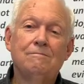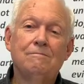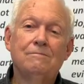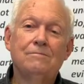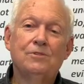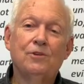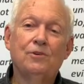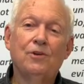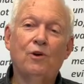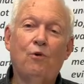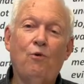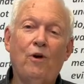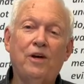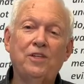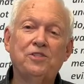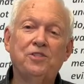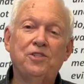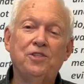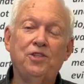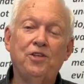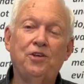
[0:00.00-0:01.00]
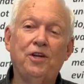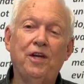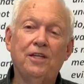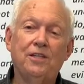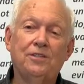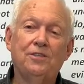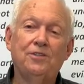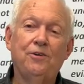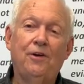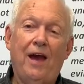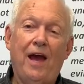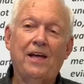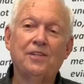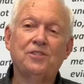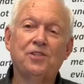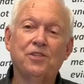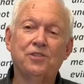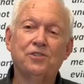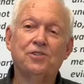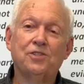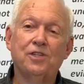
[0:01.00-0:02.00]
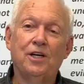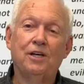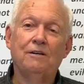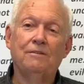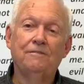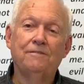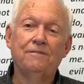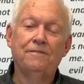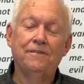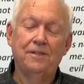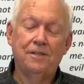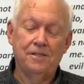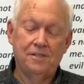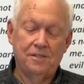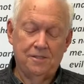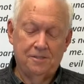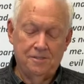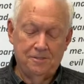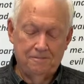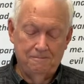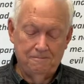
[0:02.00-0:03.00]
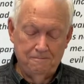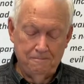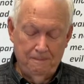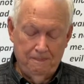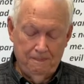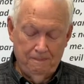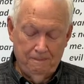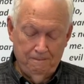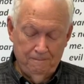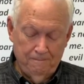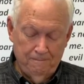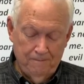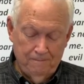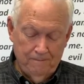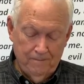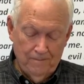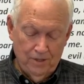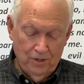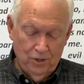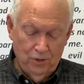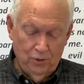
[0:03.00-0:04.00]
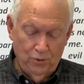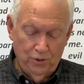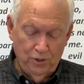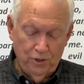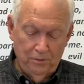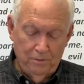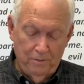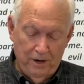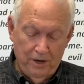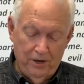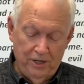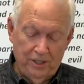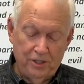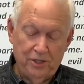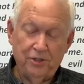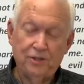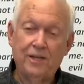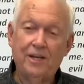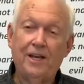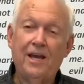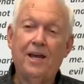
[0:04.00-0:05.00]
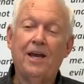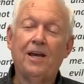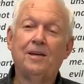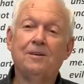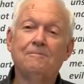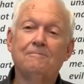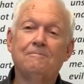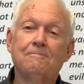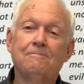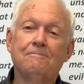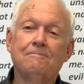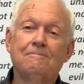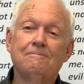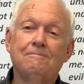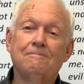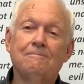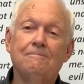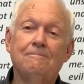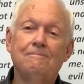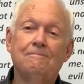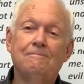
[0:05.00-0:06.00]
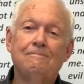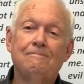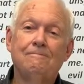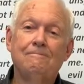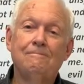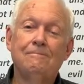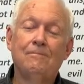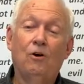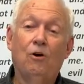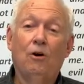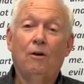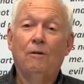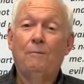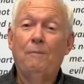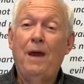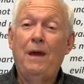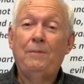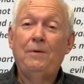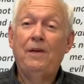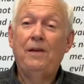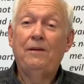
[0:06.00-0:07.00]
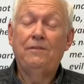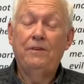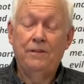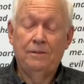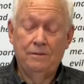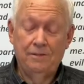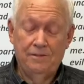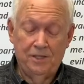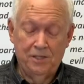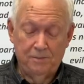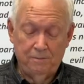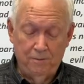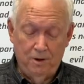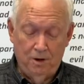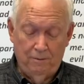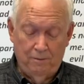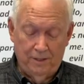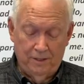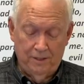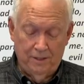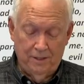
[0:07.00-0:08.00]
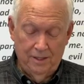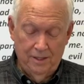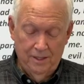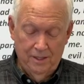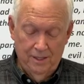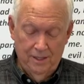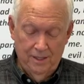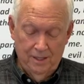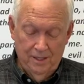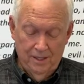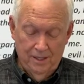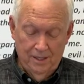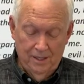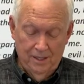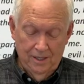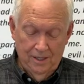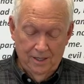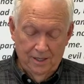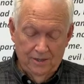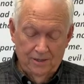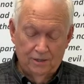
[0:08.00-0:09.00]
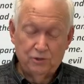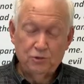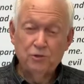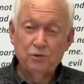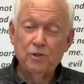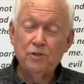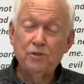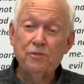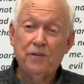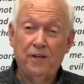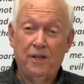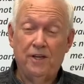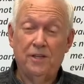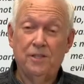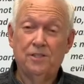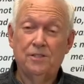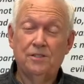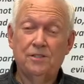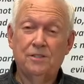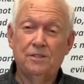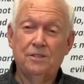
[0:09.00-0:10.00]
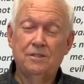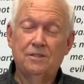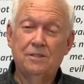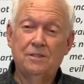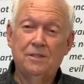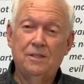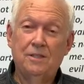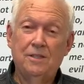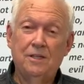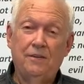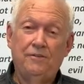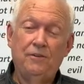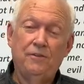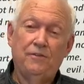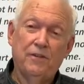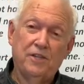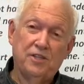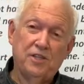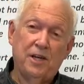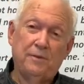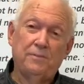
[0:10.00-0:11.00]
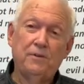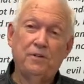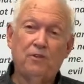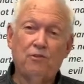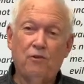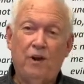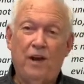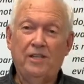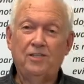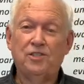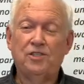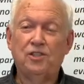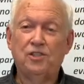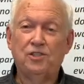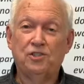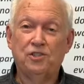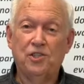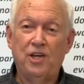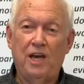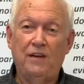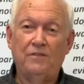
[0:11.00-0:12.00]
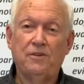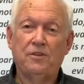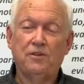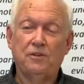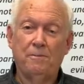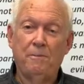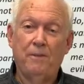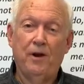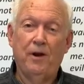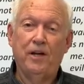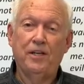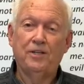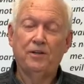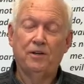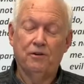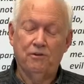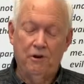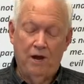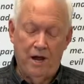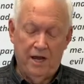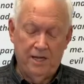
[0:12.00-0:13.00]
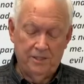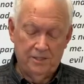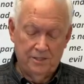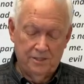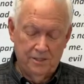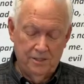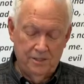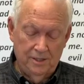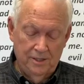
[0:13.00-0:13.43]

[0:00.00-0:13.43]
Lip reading: So the question you get to ask yourself is, who are you married to today? Or maybe even this moment. The truth is, if you've accepted Christ as your Savior, you're married to Christ.